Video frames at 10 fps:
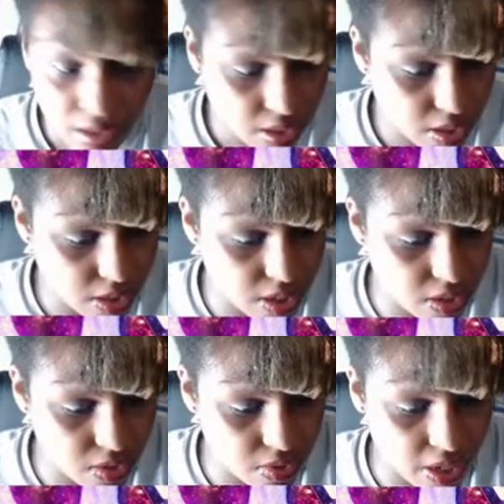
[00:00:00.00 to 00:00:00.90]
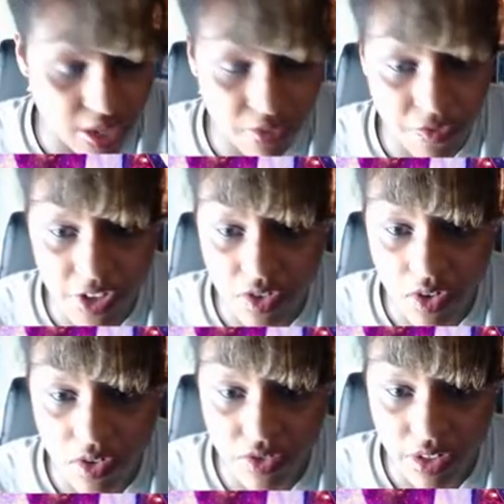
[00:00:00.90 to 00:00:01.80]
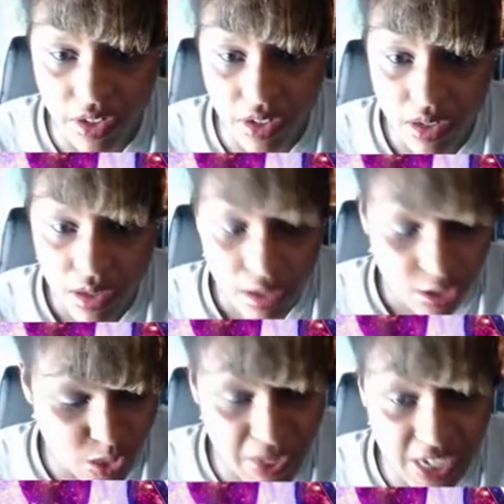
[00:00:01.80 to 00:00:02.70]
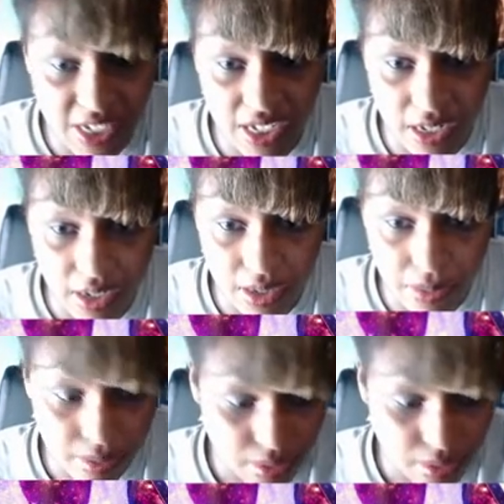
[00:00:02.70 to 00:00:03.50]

Continue, yeah, fudge ultra. Space to get up.